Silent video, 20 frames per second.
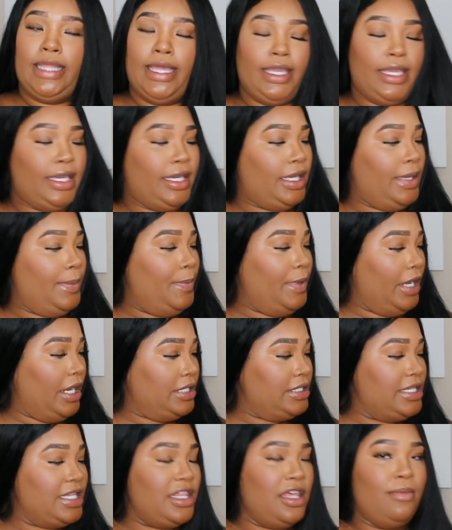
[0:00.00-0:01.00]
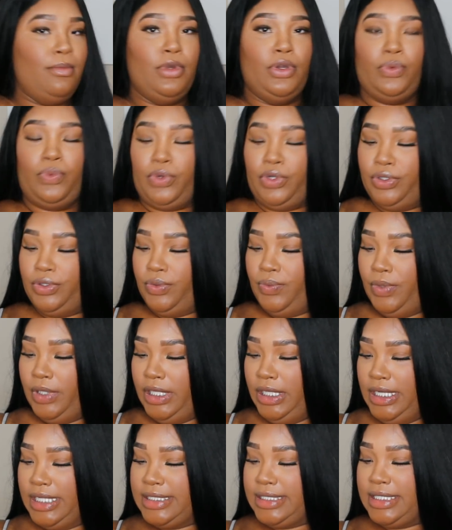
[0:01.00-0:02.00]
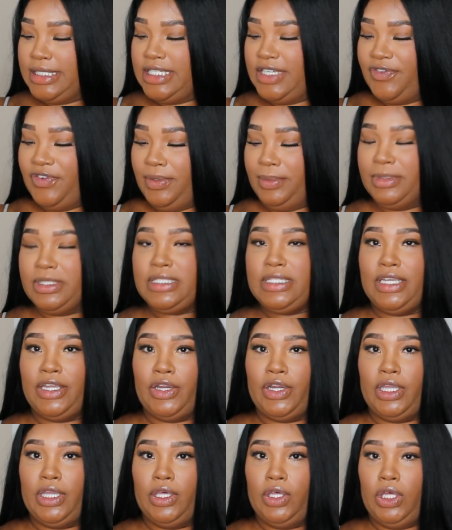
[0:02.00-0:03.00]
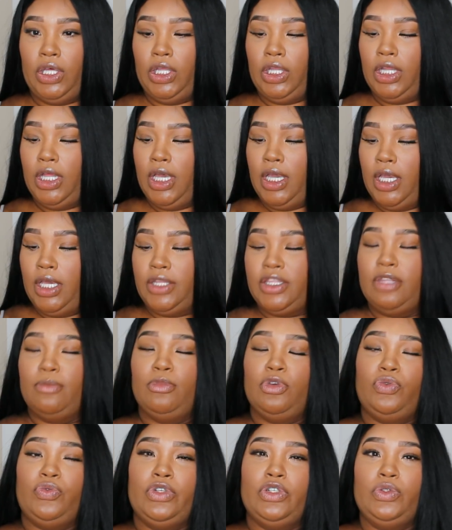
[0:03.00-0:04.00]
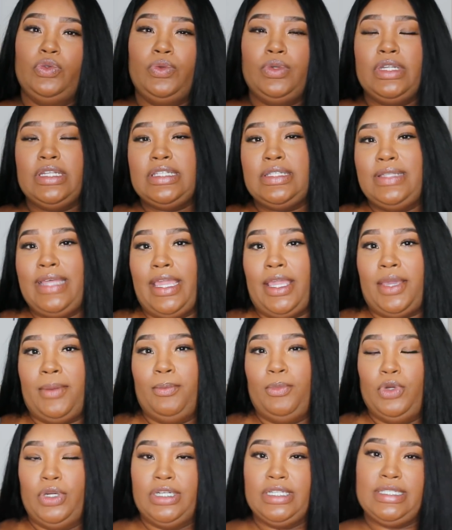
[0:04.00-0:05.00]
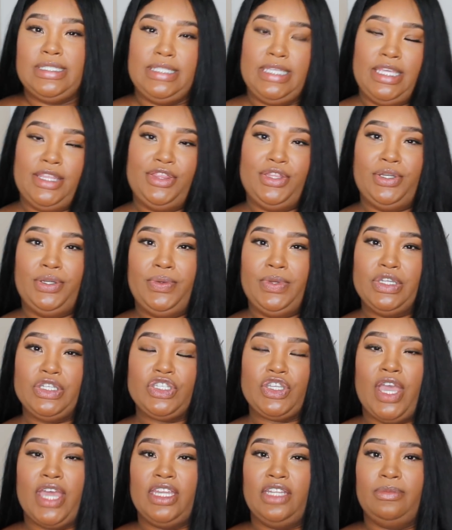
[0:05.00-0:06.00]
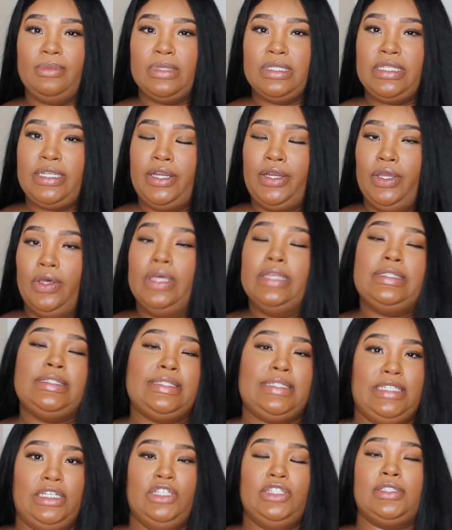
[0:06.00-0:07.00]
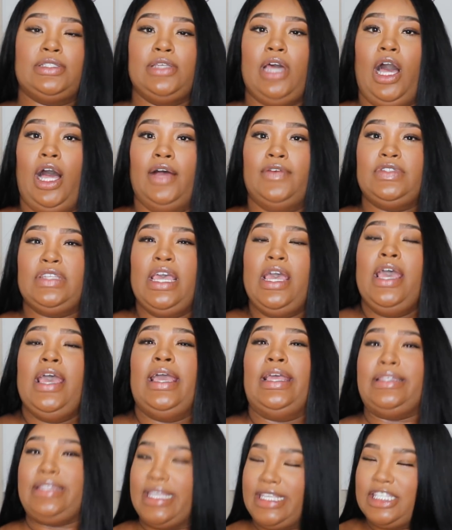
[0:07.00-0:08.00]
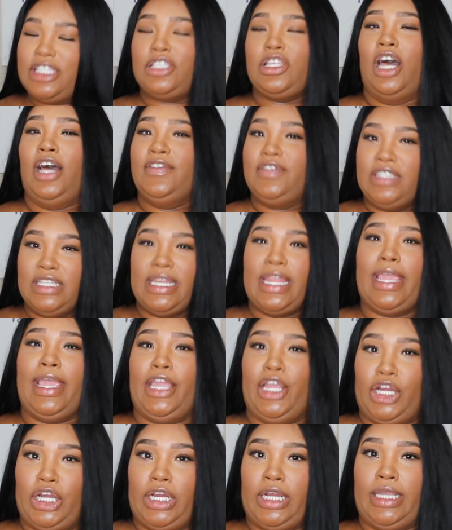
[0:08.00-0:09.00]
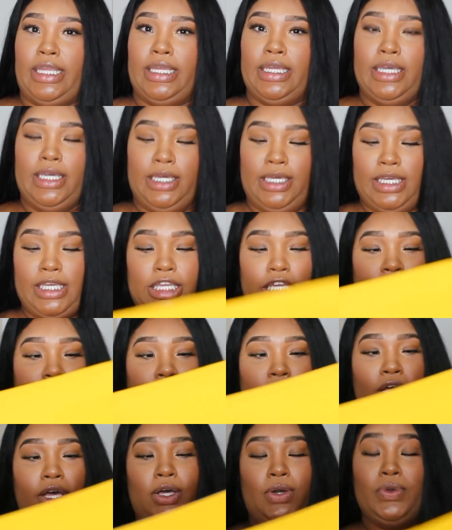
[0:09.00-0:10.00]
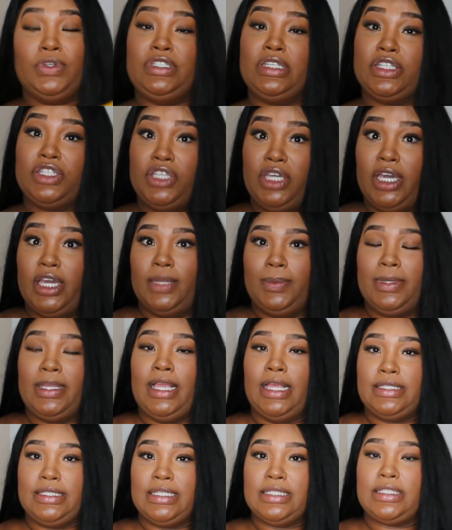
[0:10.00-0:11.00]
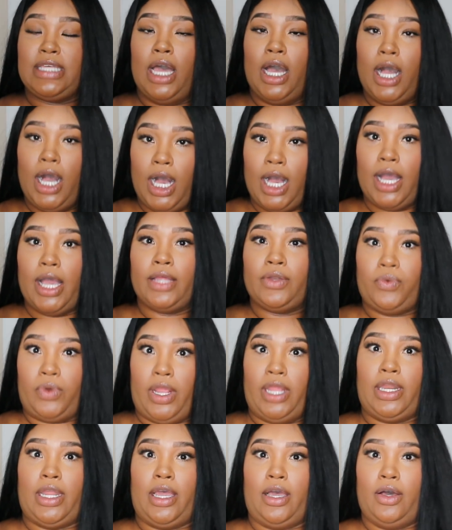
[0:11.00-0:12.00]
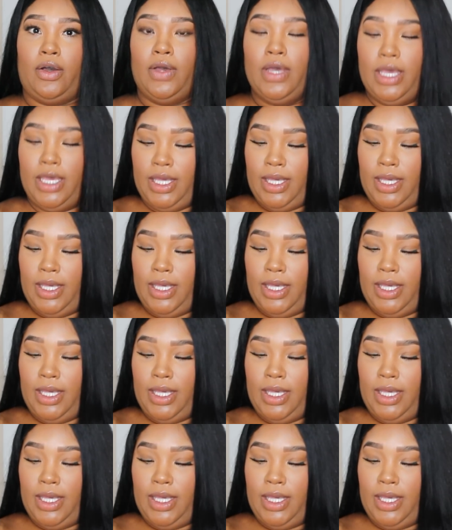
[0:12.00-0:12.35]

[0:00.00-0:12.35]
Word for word: Like compared to the maroon one, it's a different material. The maroon one is like more see-through-ish kind of material. It's still soft. It's like soft and airy, you know, which is good because it's hot right now.